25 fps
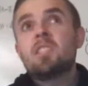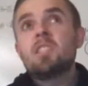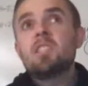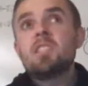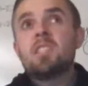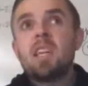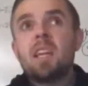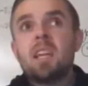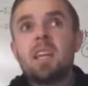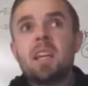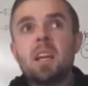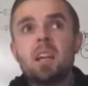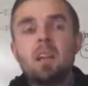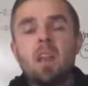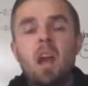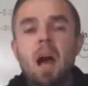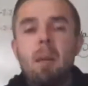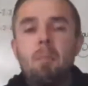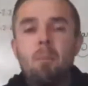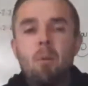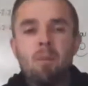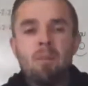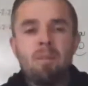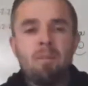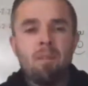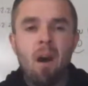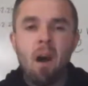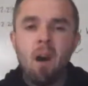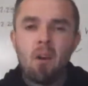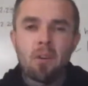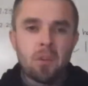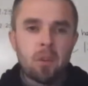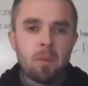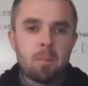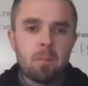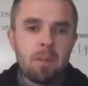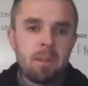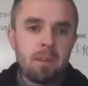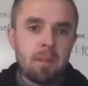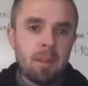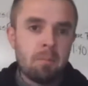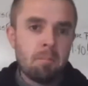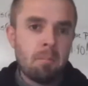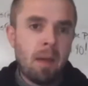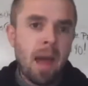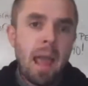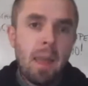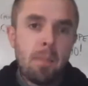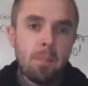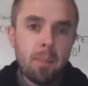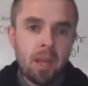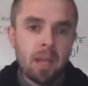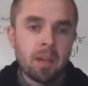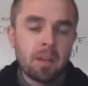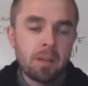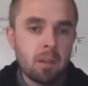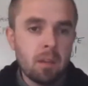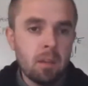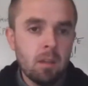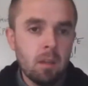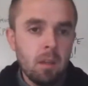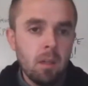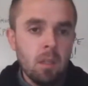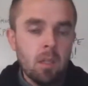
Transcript: he's just getting a lot more volume, in my opinion.